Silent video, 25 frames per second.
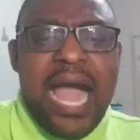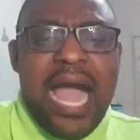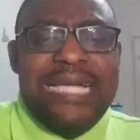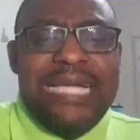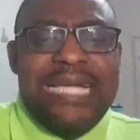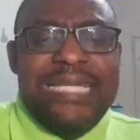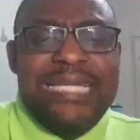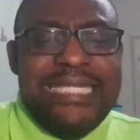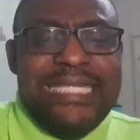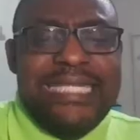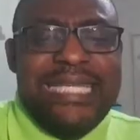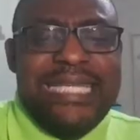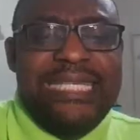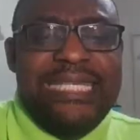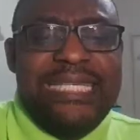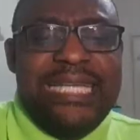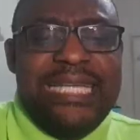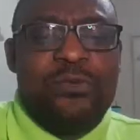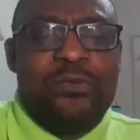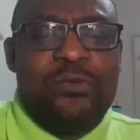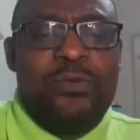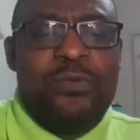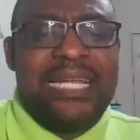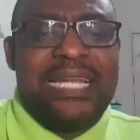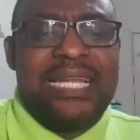are
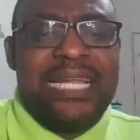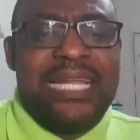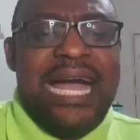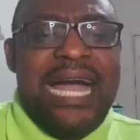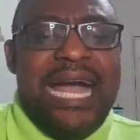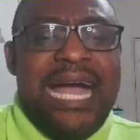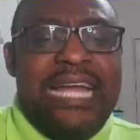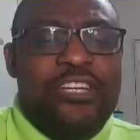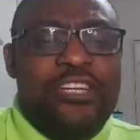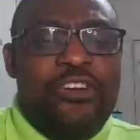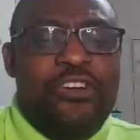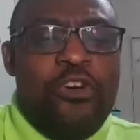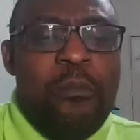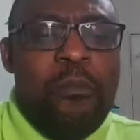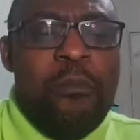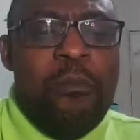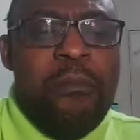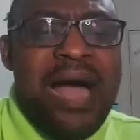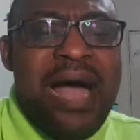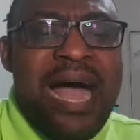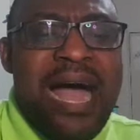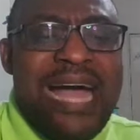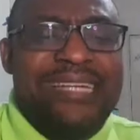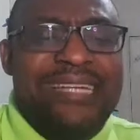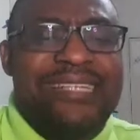certain what God
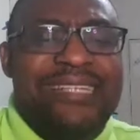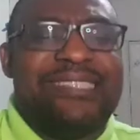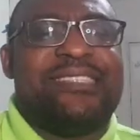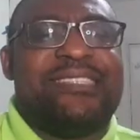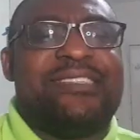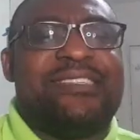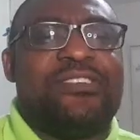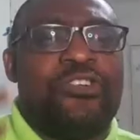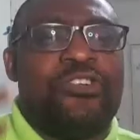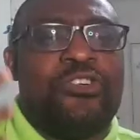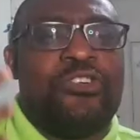commands